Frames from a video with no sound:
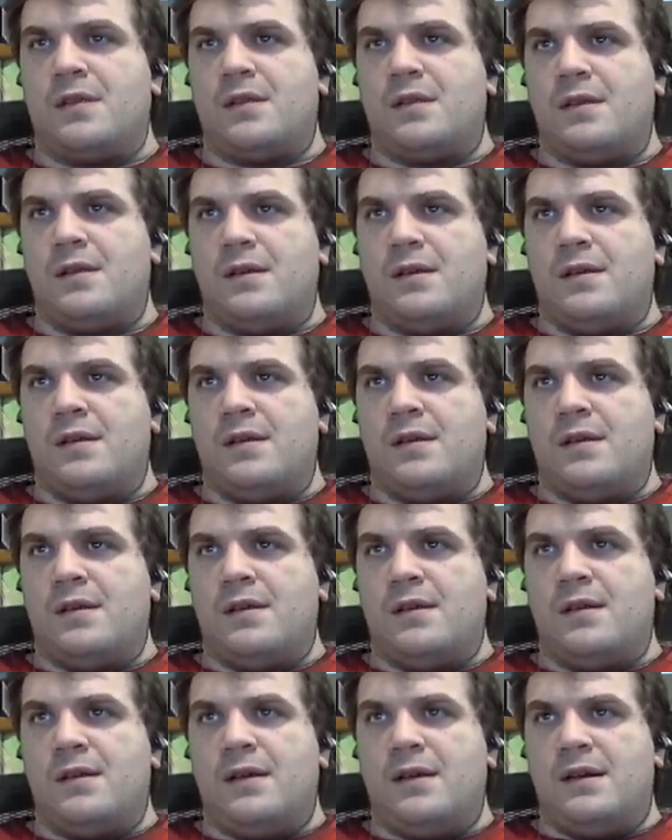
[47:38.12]
Oh
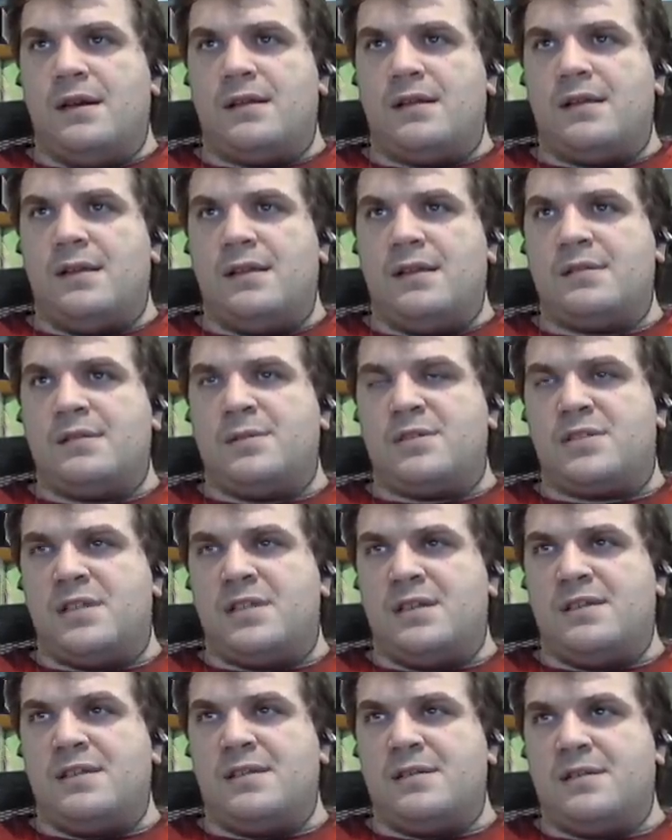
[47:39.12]
yeah. I,
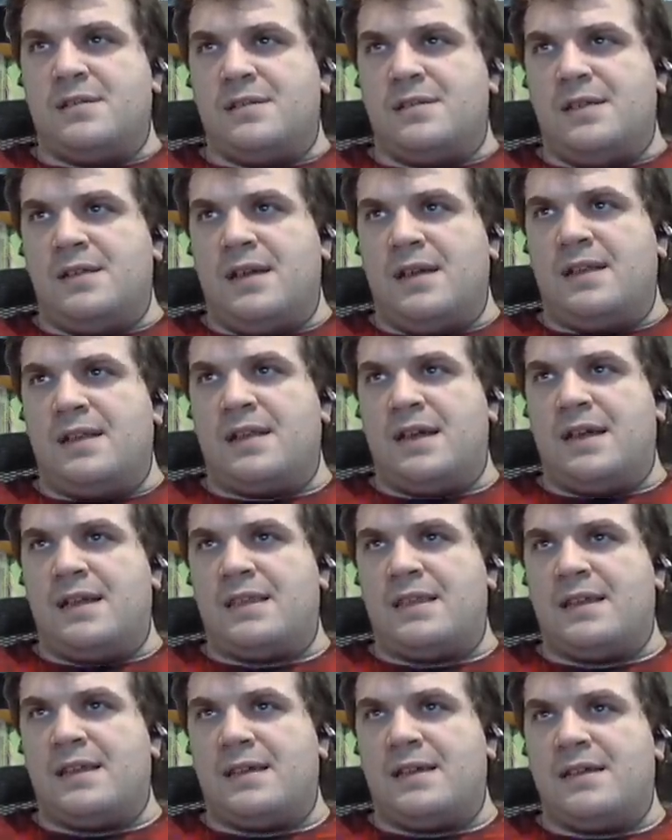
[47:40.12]
especially yeah, like I
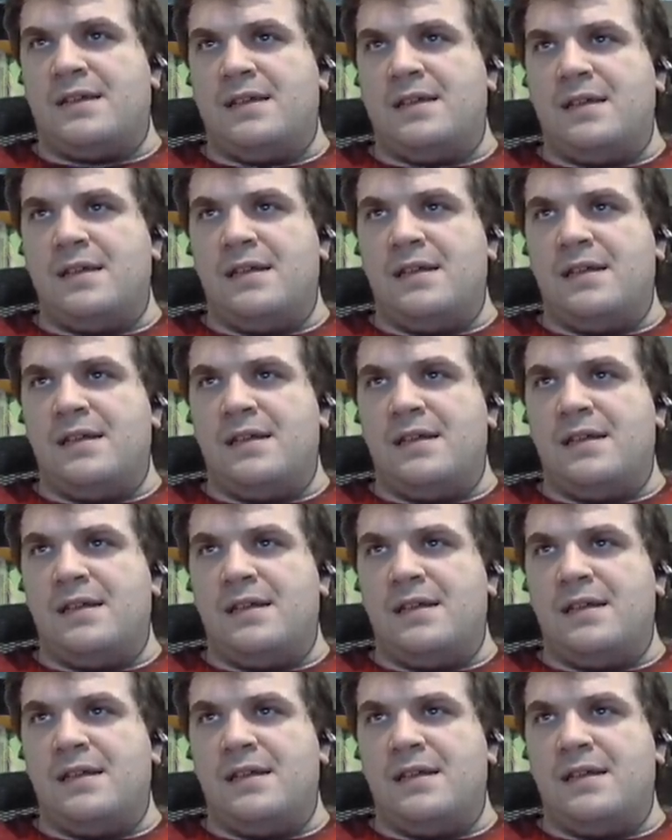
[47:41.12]
think